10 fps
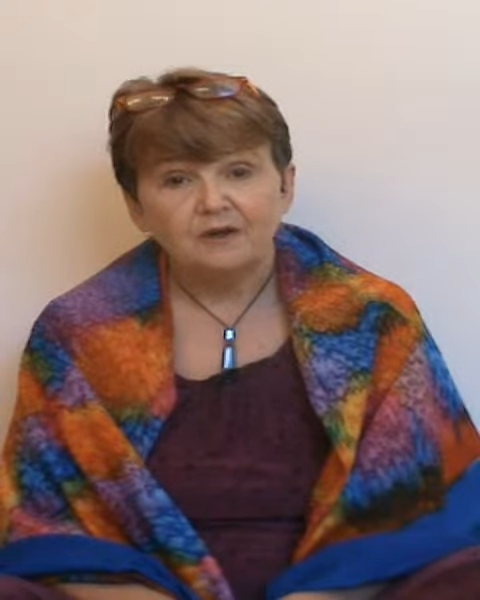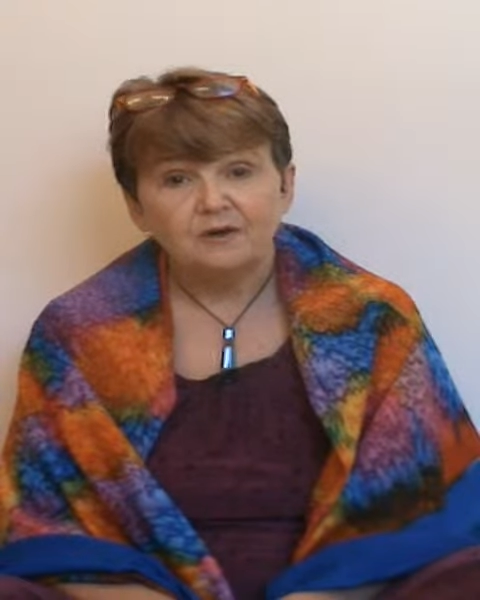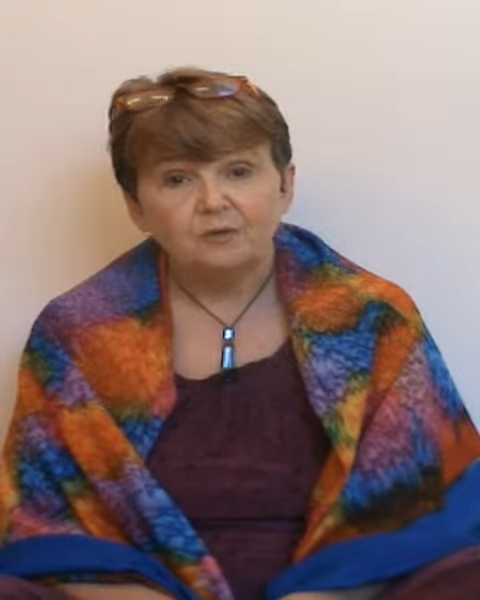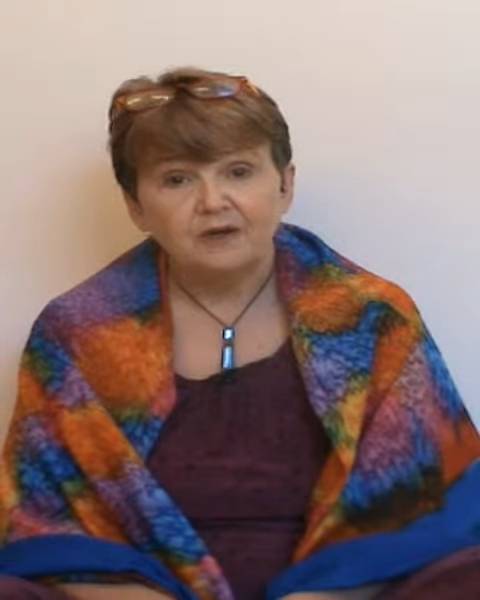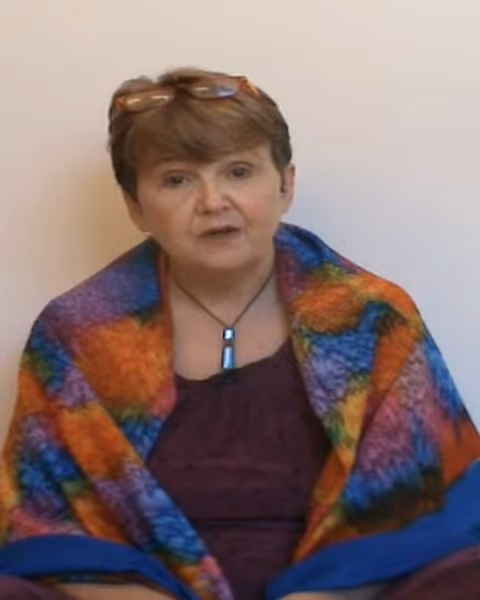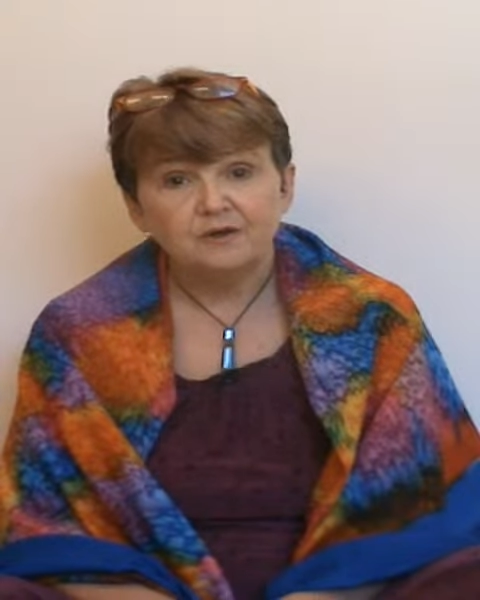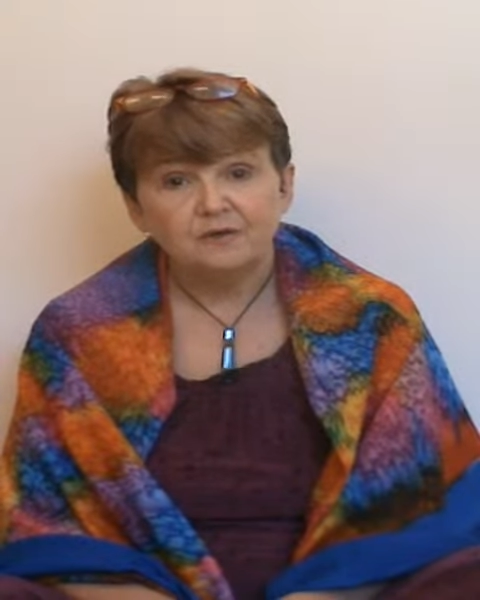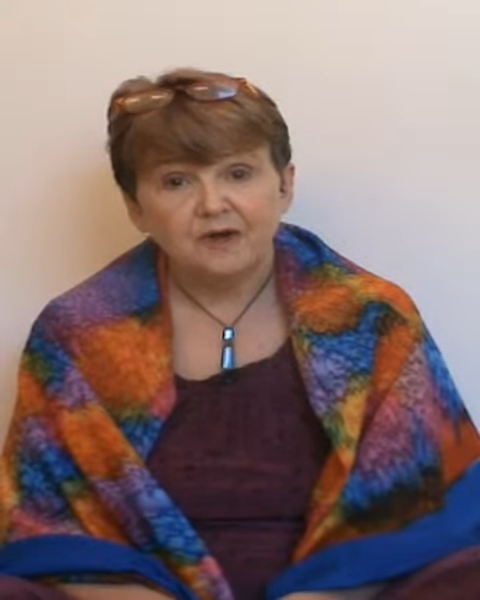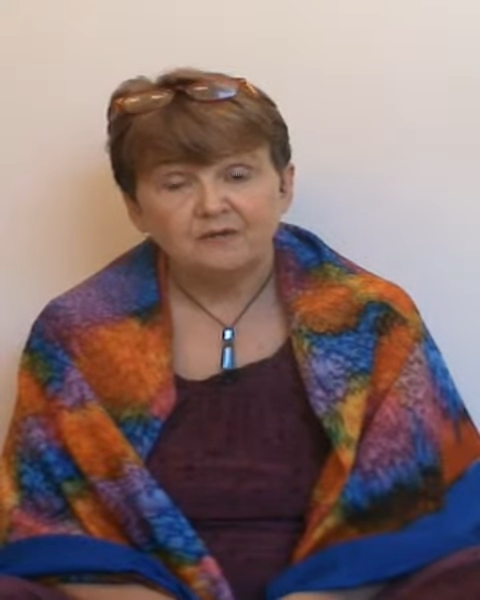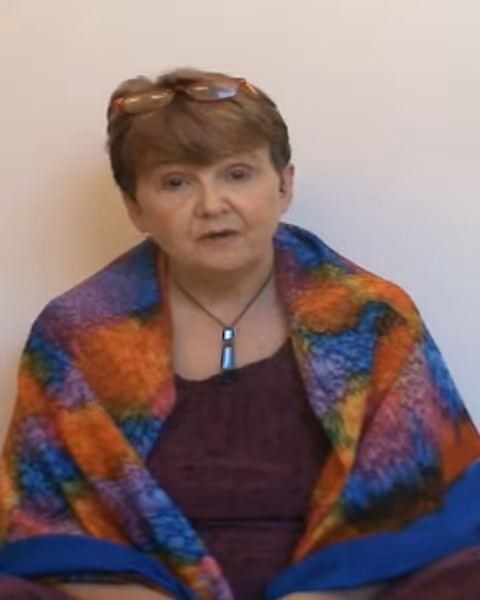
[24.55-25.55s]
No need to
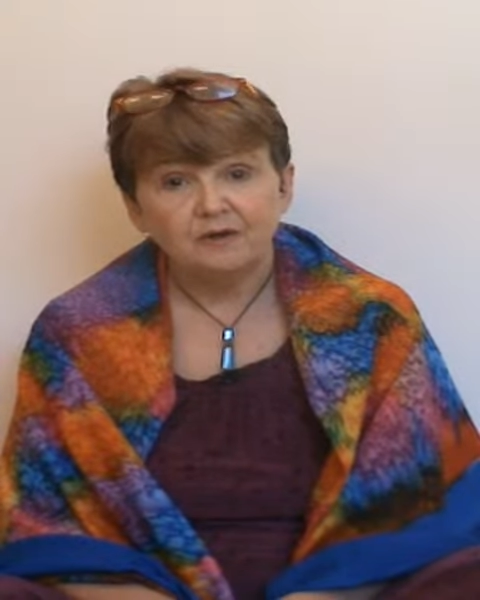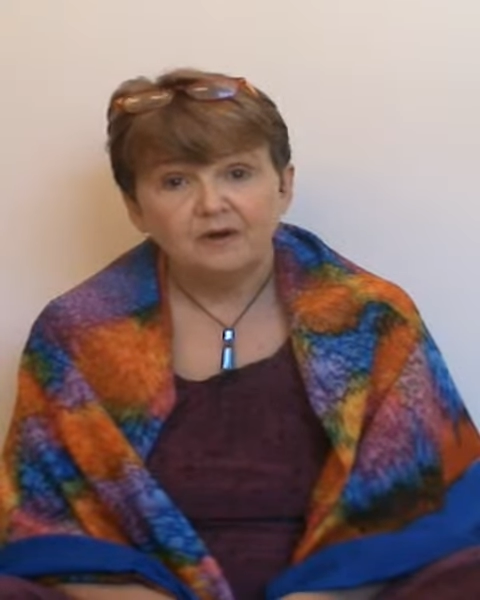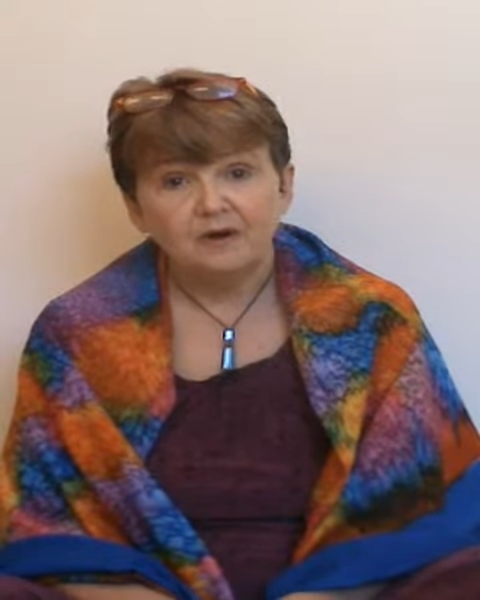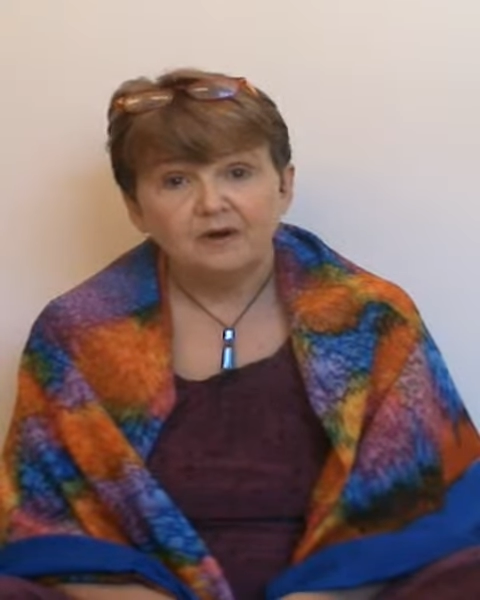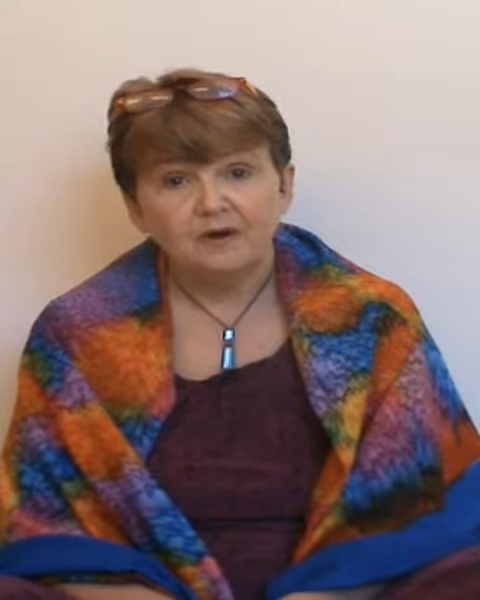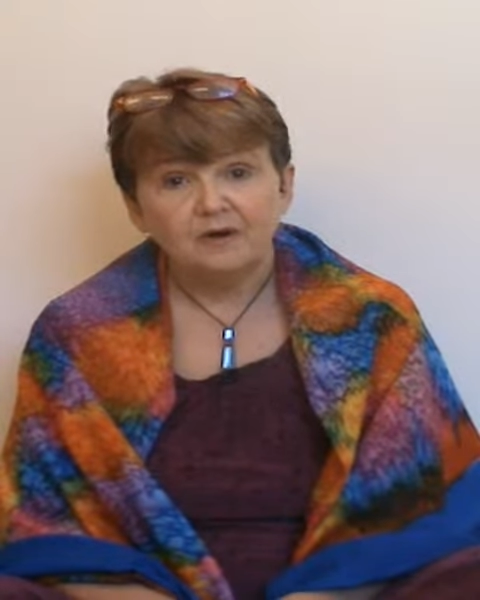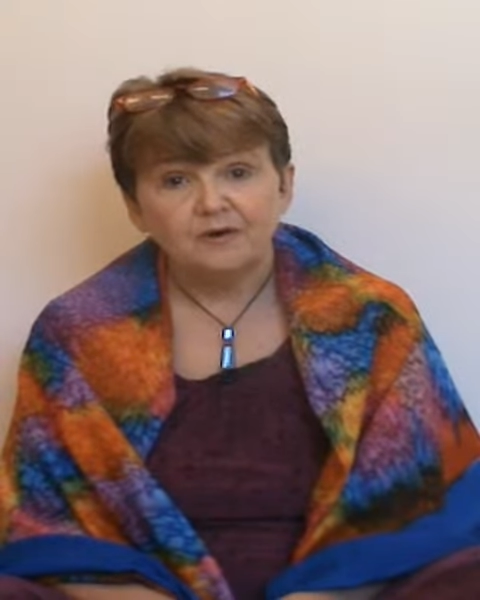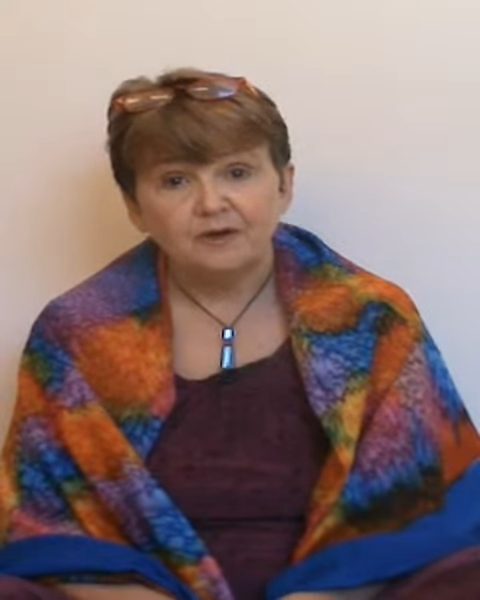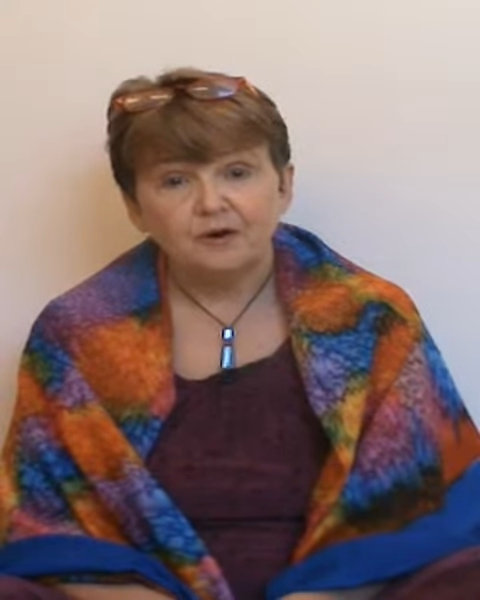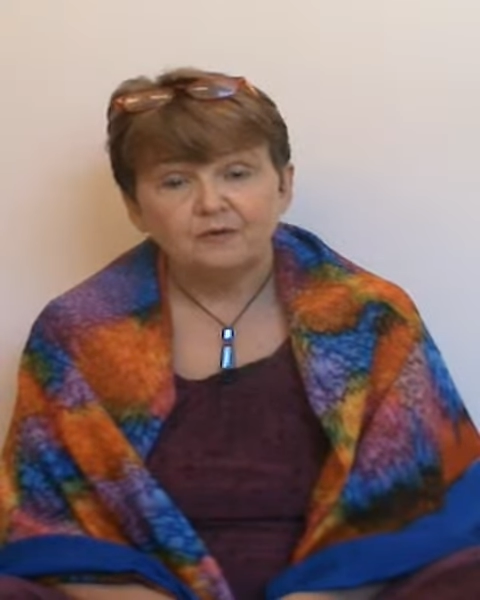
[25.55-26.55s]
travel or
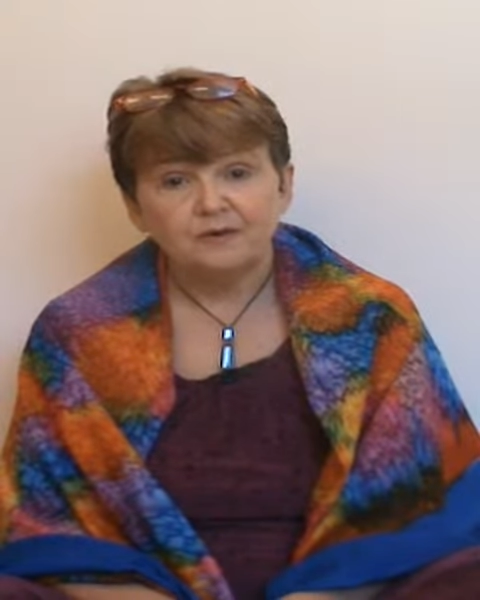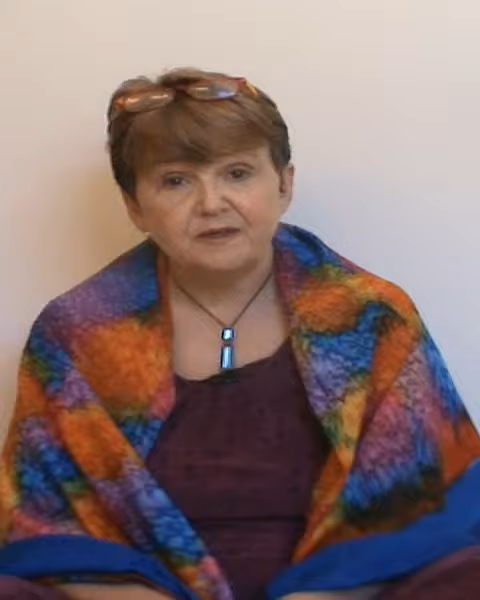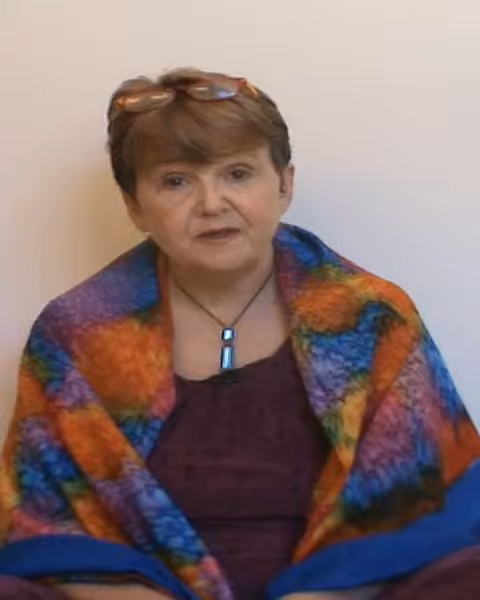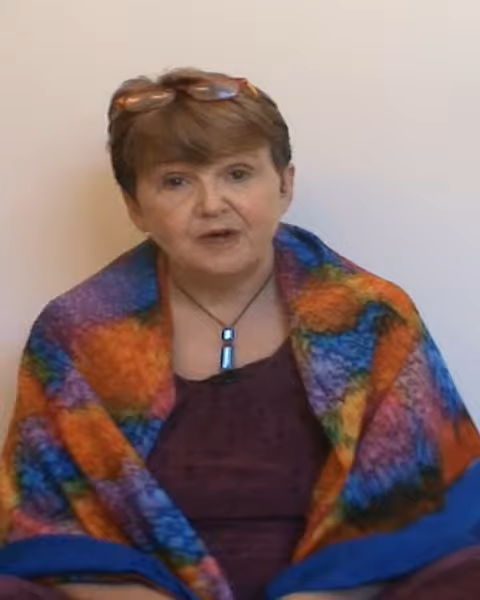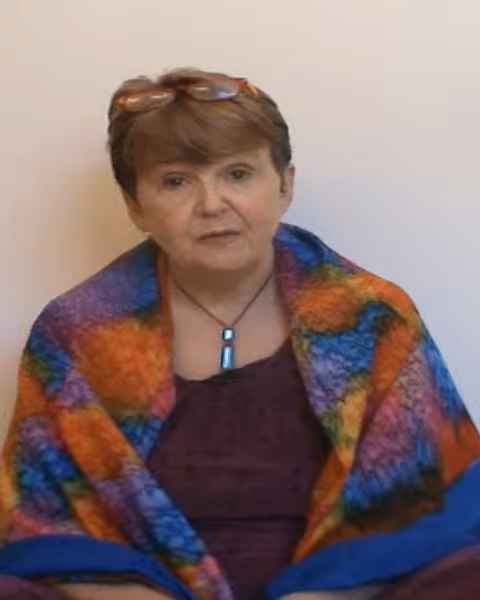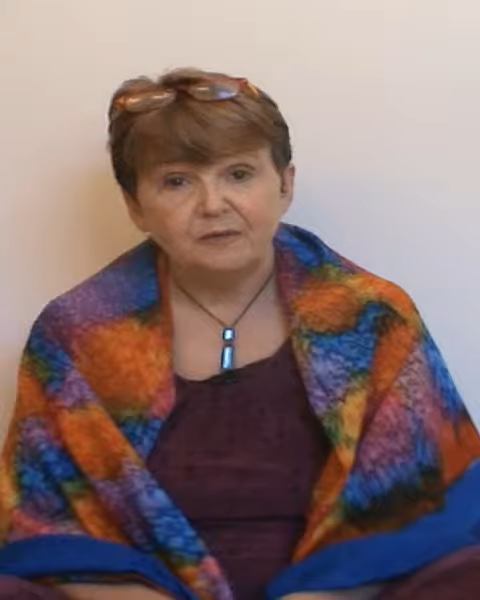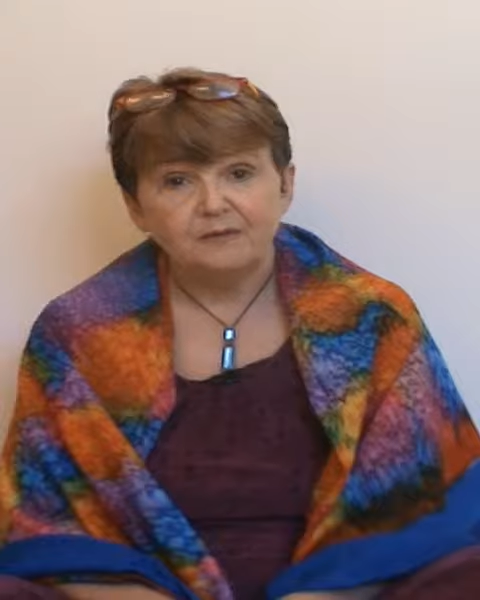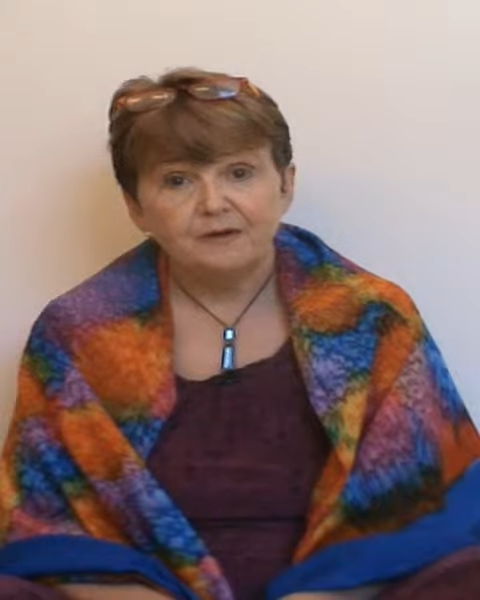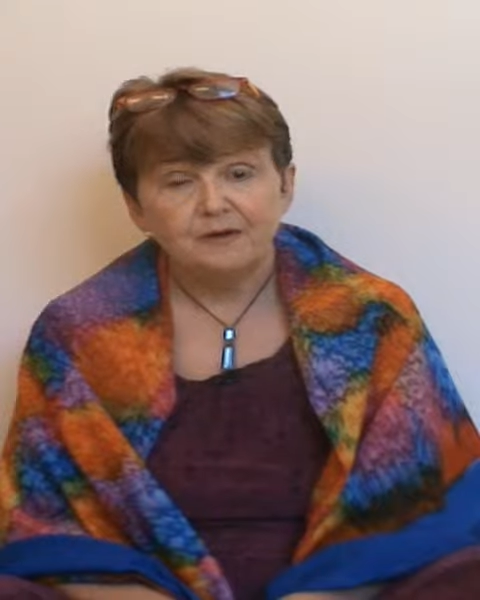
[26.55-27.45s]
get all dressed up,